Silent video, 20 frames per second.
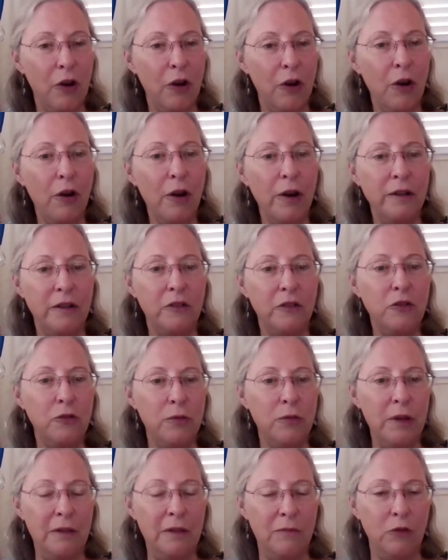her in a
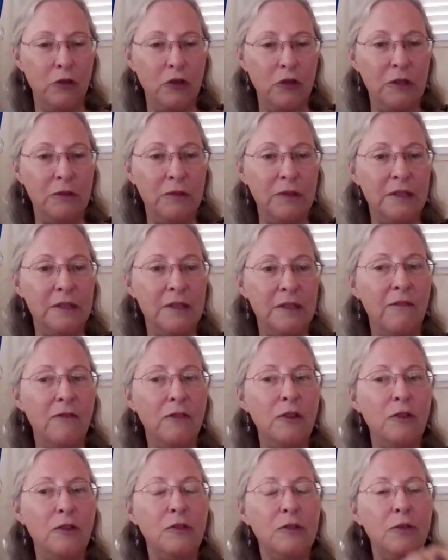dream when she was
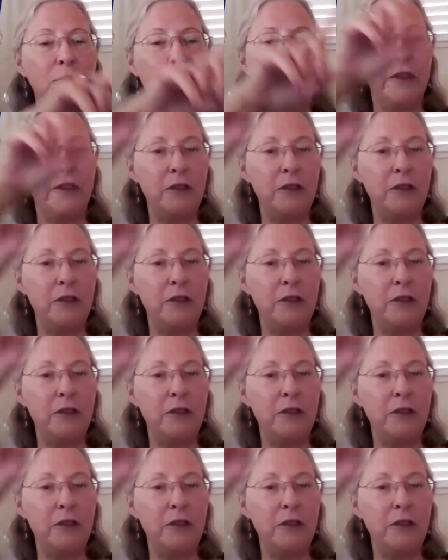7 years old,